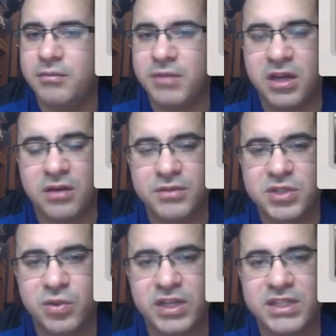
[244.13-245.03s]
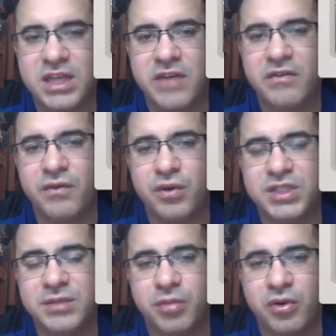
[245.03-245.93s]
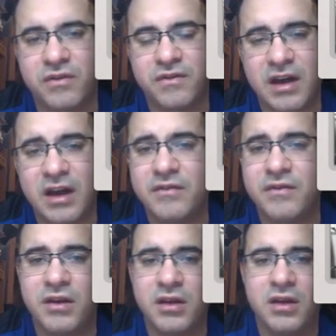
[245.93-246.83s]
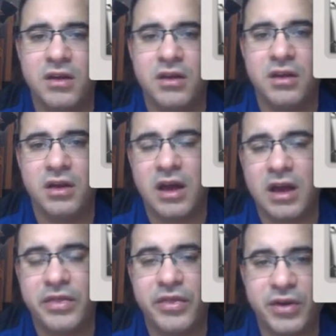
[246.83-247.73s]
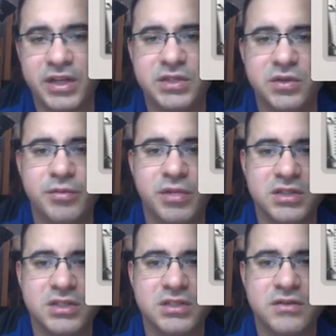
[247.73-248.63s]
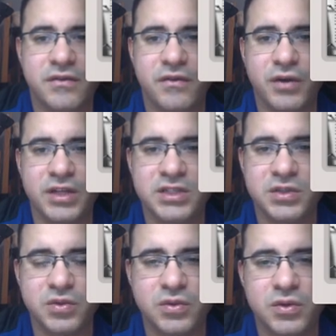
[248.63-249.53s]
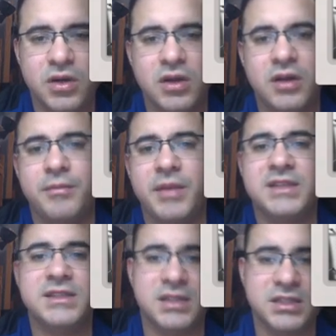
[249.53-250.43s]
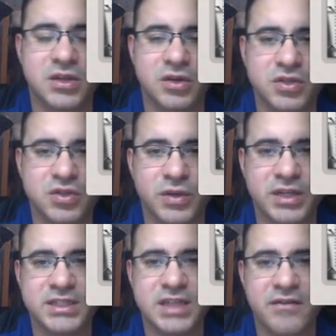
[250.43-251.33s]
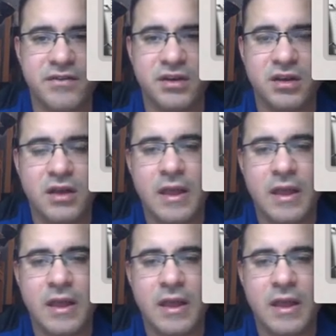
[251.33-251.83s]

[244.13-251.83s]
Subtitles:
Becomes 27, 14.5. 32 plus 42 makes this go to 27.